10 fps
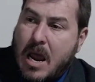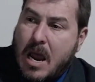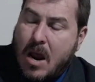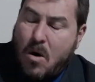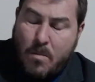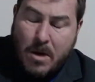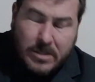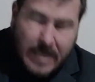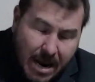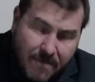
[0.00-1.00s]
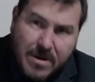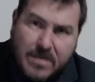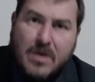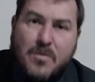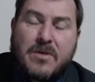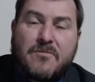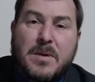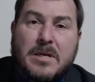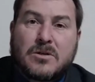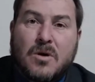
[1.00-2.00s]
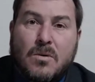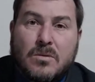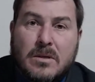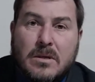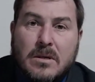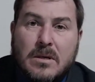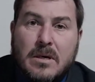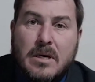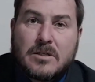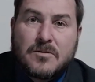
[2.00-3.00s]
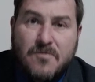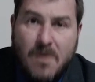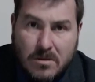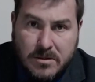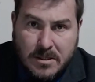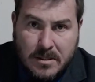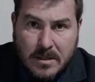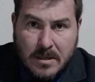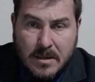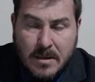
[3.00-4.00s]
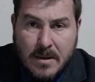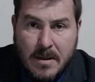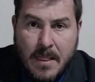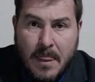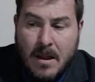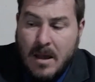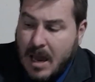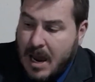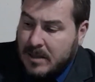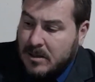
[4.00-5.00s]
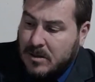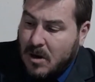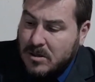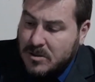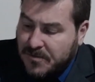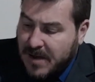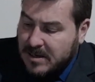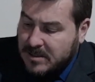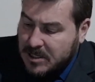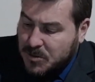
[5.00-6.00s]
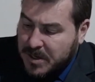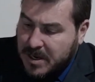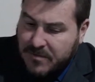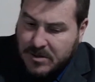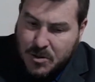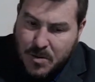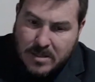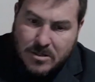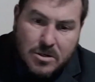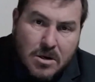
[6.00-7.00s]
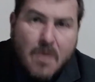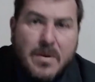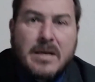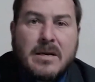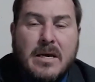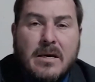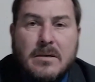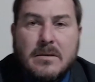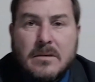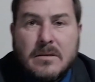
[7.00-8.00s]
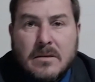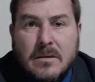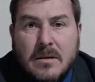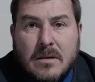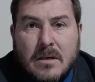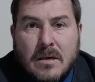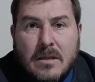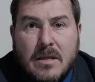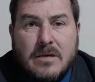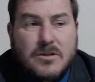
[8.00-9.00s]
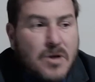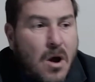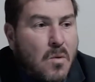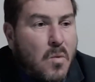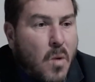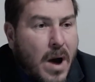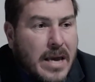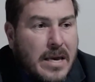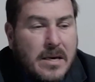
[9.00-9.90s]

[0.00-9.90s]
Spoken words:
almost everything we've been told is false, and that those fallacies were given to us knowingly. There's no way